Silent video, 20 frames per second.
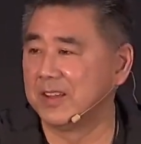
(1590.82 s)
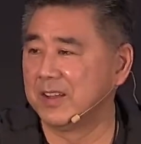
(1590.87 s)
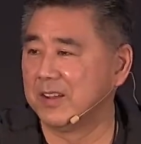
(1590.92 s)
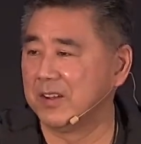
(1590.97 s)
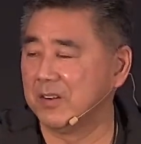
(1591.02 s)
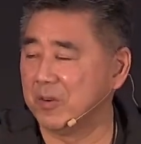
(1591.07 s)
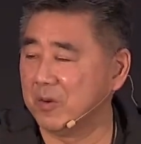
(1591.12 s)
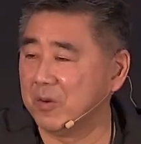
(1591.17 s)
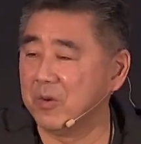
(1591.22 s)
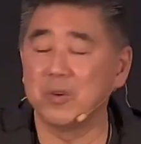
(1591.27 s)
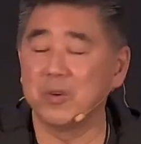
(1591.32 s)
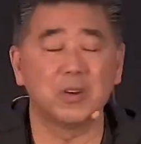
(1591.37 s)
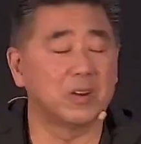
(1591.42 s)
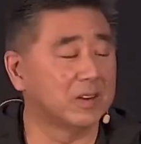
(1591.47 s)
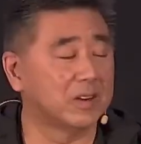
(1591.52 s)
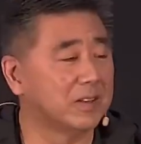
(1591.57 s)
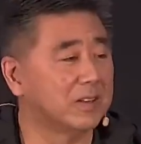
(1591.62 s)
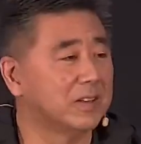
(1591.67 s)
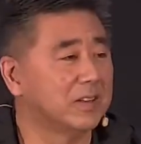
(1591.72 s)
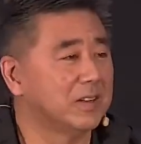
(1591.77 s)
Or
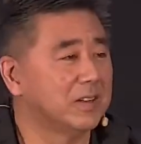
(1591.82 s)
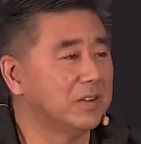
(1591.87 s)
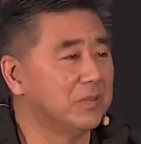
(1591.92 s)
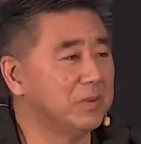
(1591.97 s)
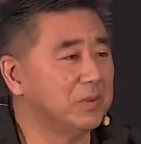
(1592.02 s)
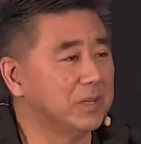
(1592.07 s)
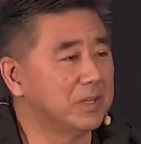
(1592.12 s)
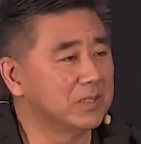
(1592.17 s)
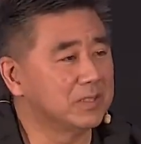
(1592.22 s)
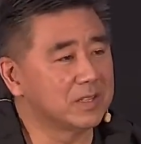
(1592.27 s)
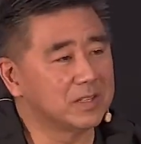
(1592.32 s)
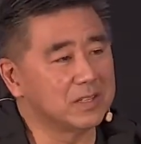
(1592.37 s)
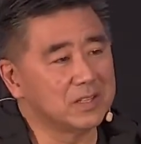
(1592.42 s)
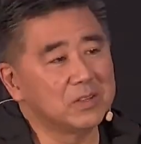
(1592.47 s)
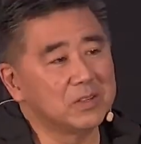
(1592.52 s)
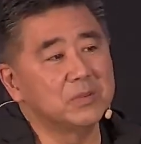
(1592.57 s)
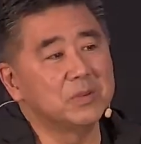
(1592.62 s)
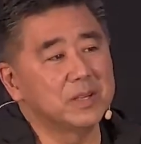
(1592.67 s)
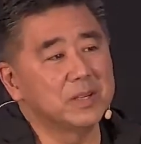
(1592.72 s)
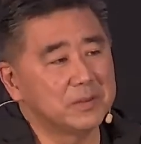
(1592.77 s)
we could say, you know
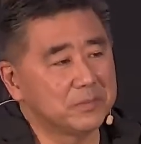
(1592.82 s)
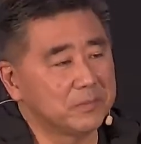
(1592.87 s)
what?